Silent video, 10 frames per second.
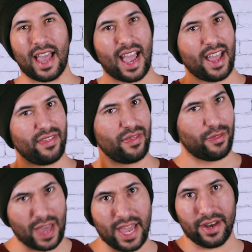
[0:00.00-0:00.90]
and
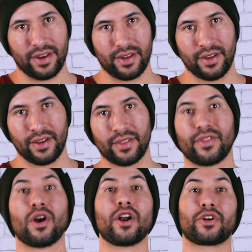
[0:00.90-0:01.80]
then
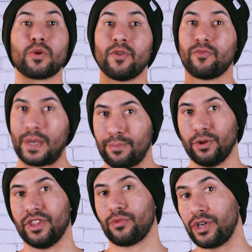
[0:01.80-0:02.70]
there are a group of people
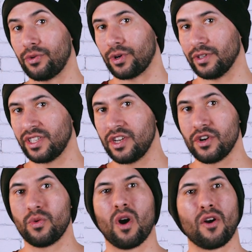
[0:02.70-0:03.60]
in the real world
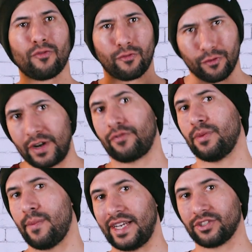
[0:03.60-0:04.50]
who are free from
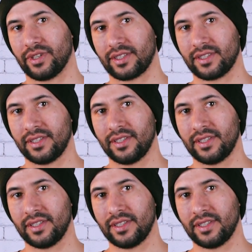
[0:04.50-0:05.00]
the Matrix.